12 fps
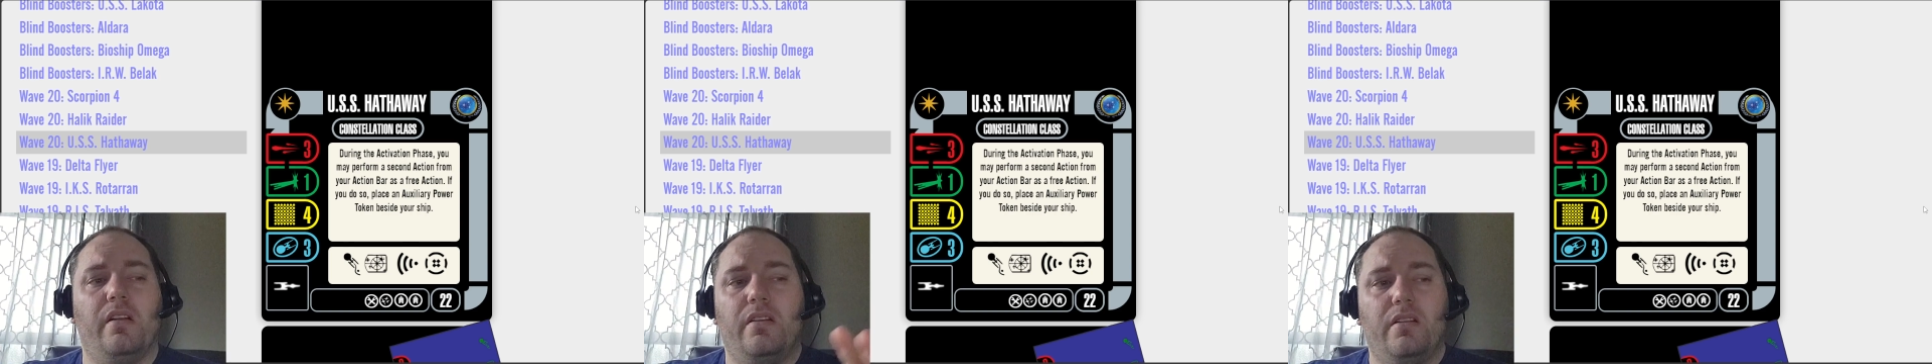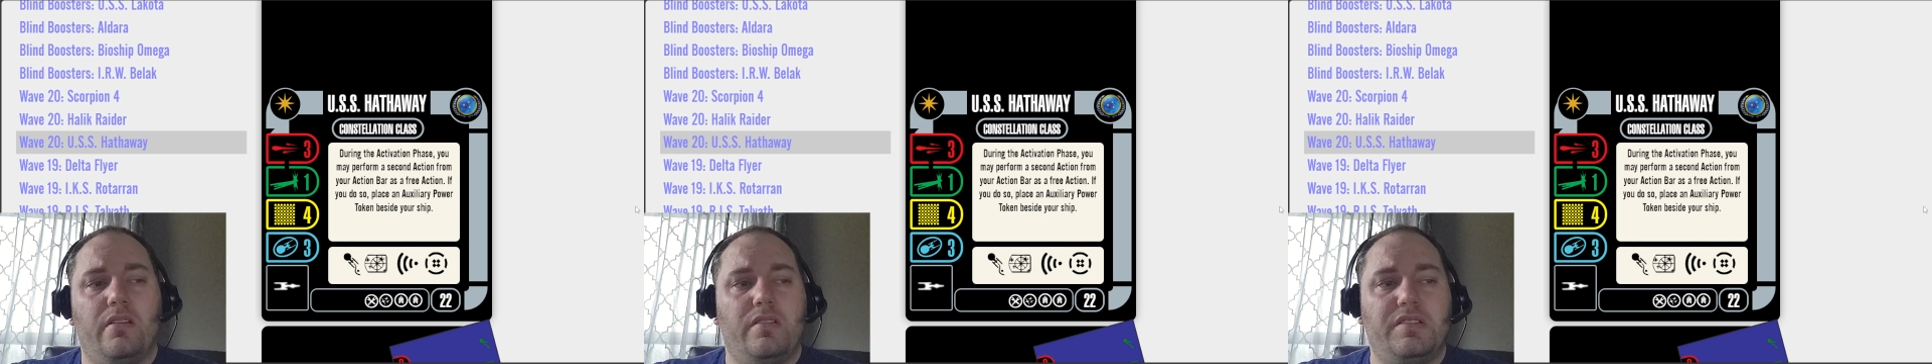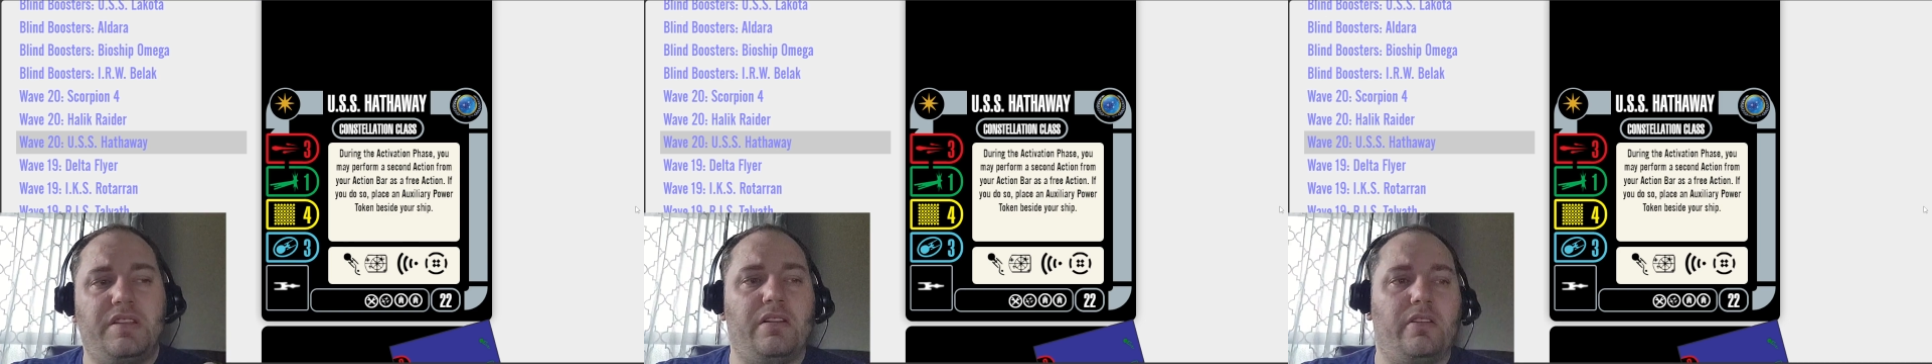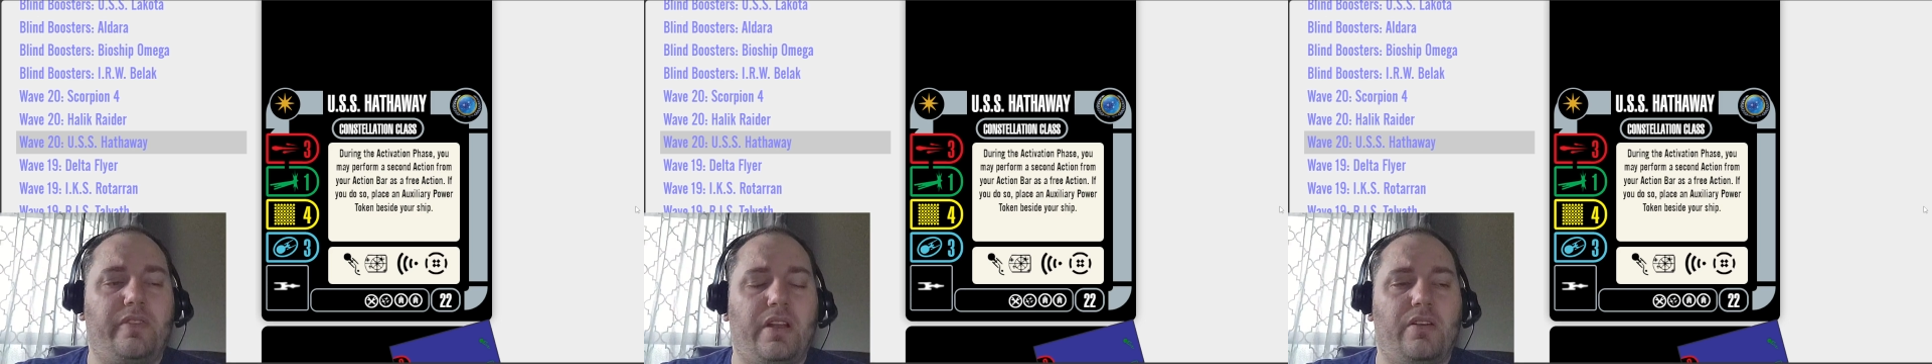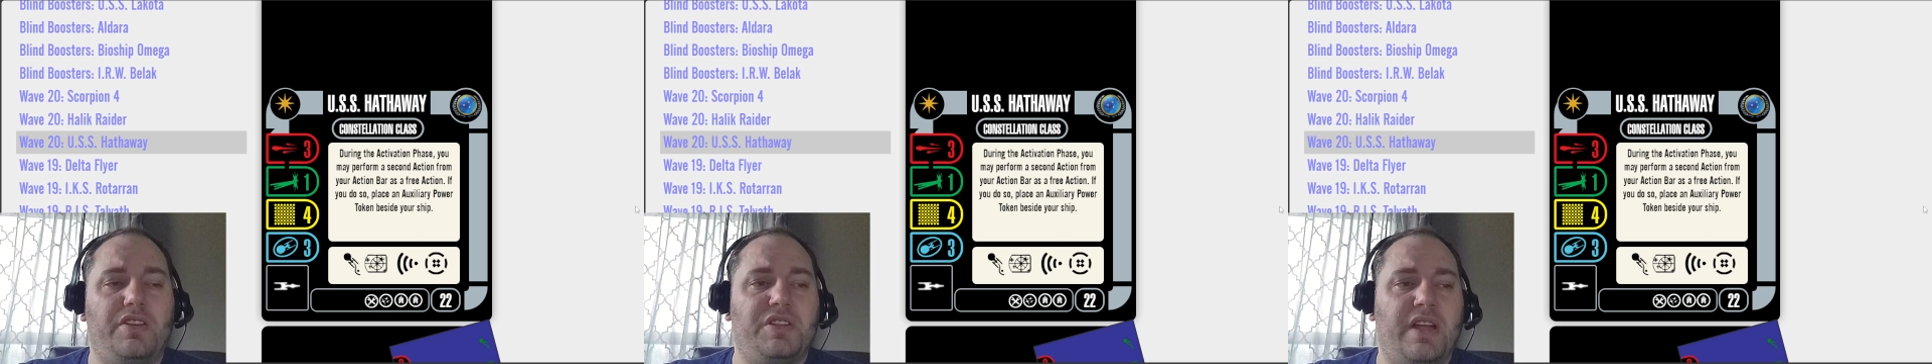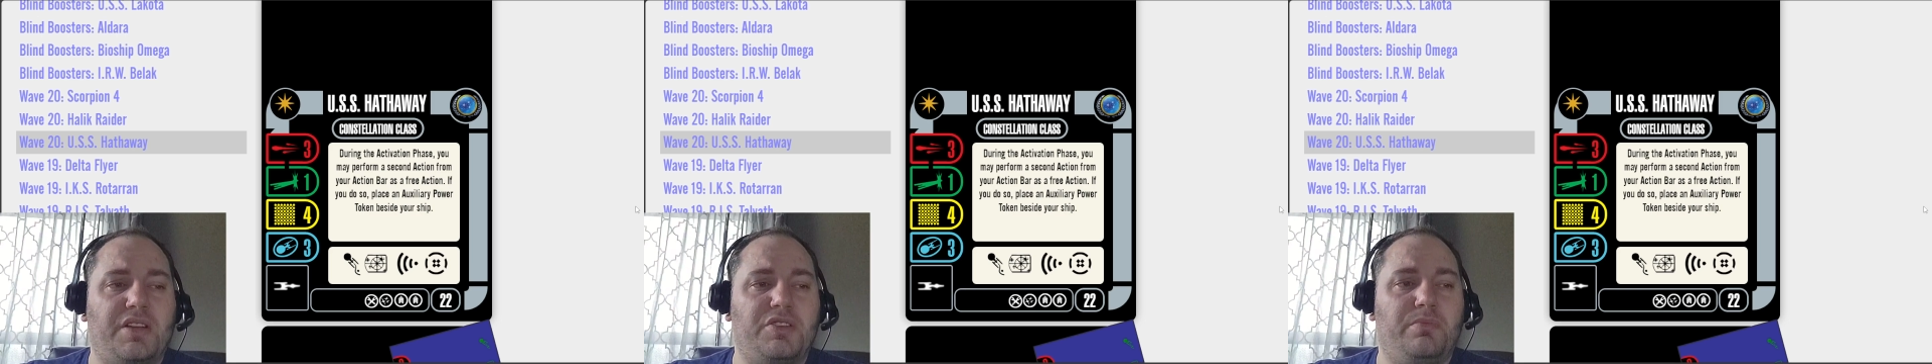Standard Federation
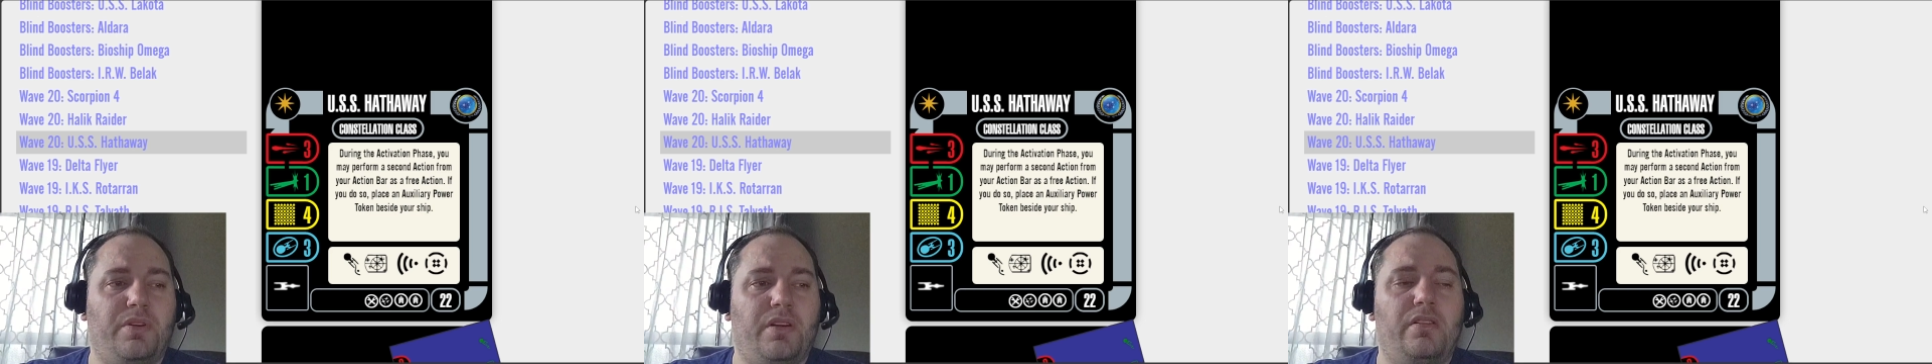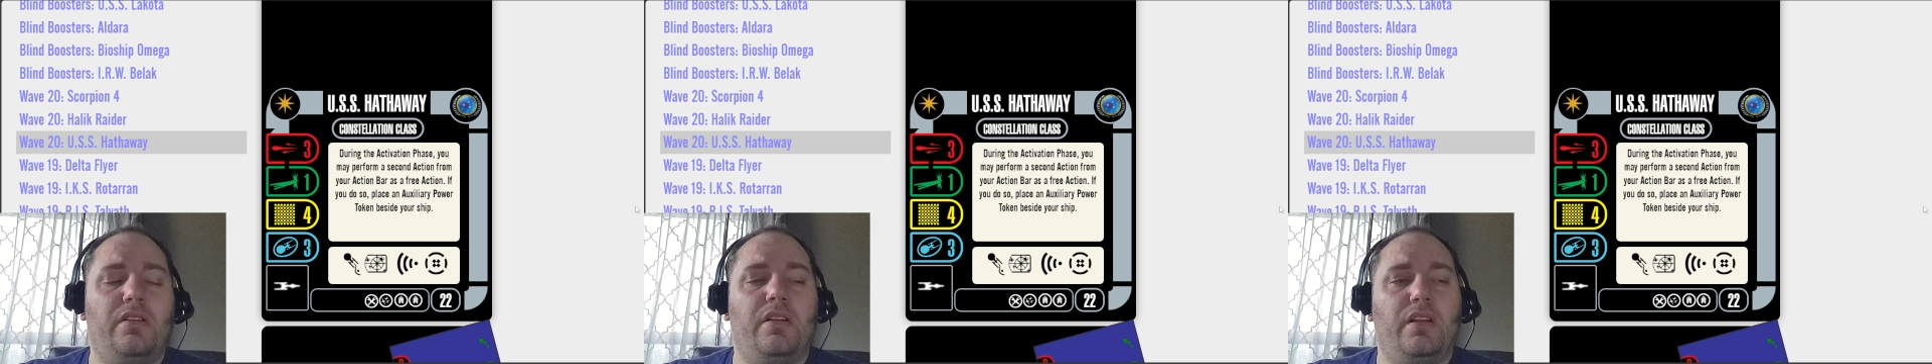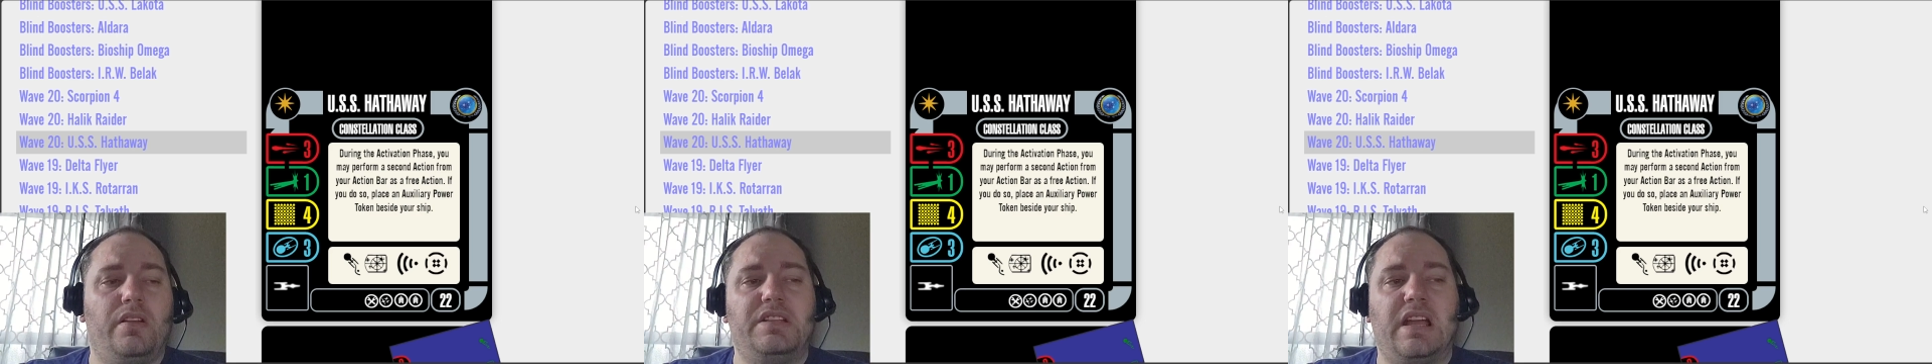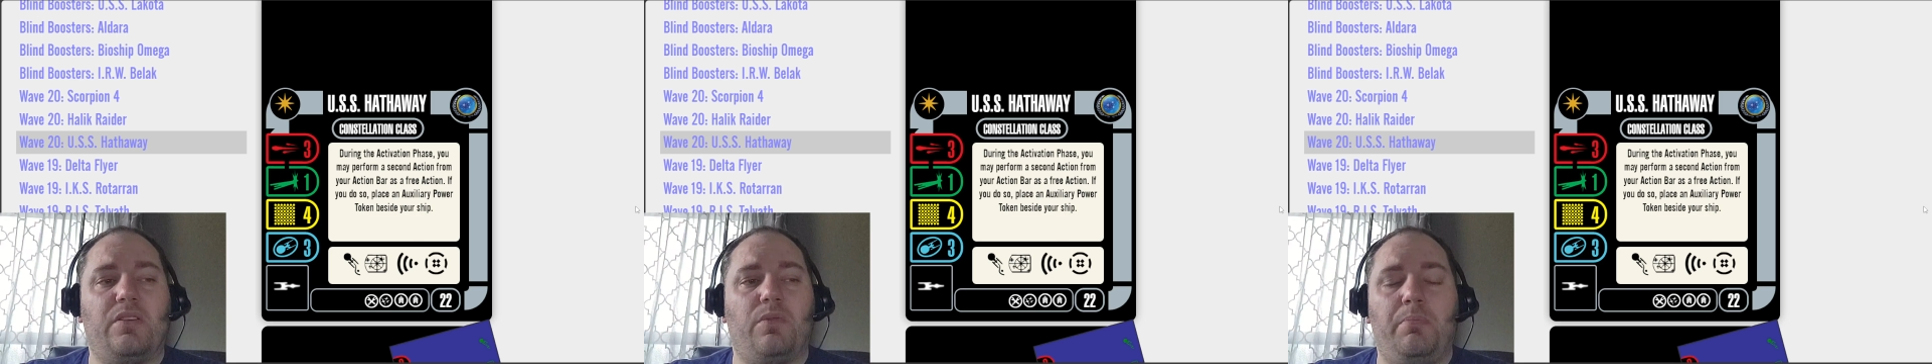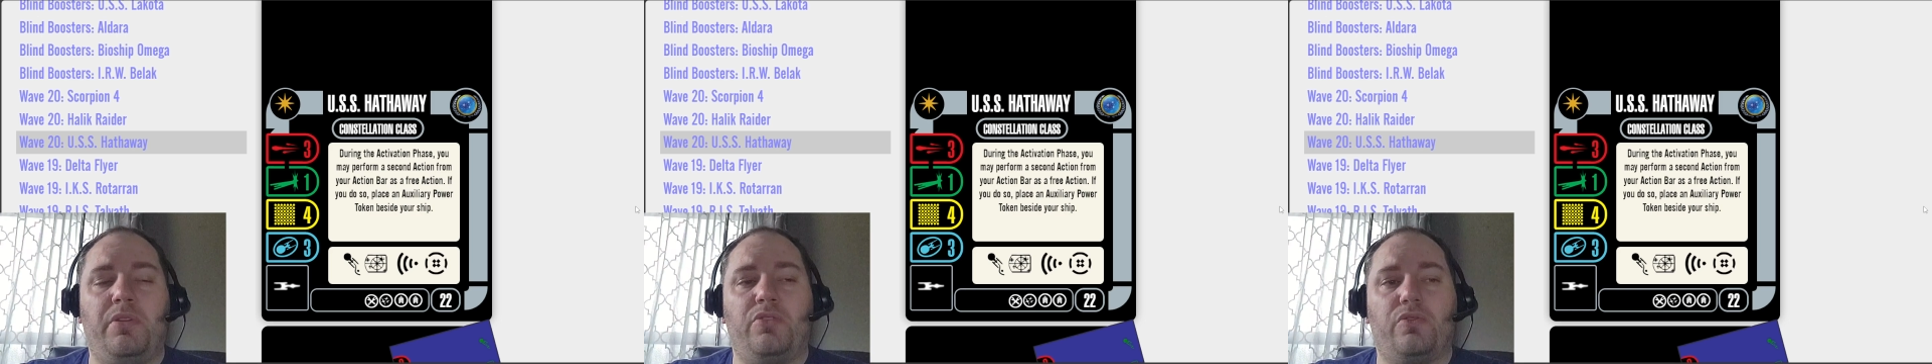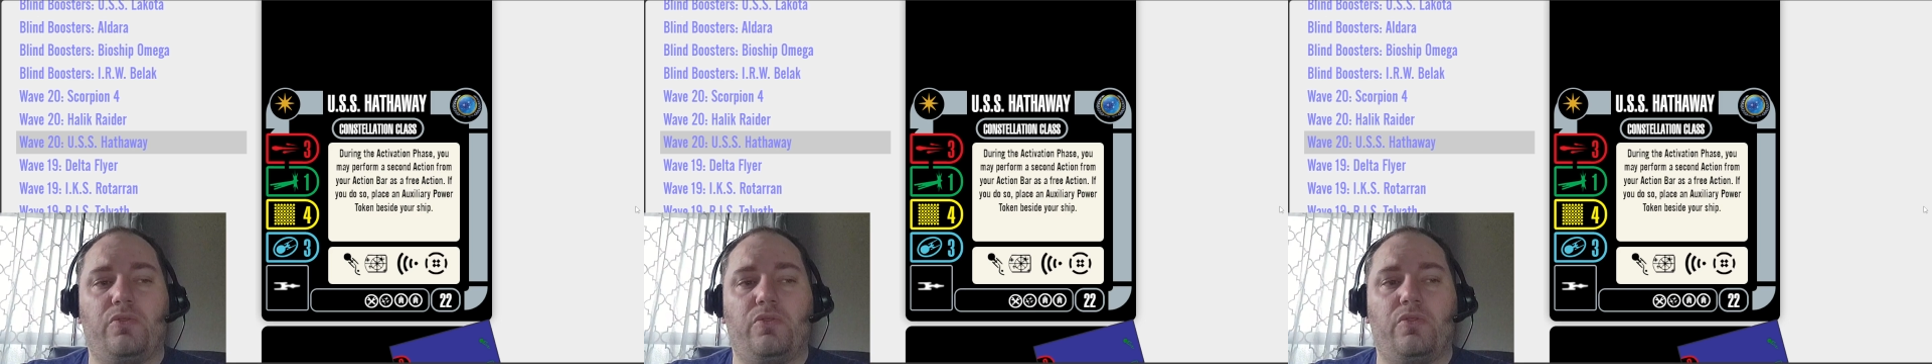action bar, tech weapon
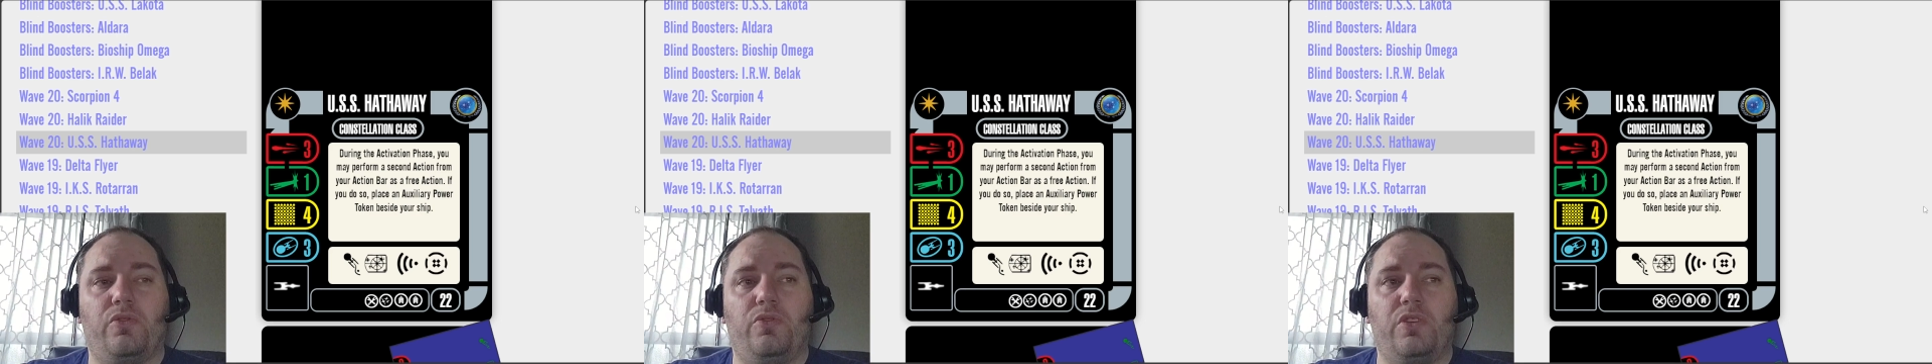crew,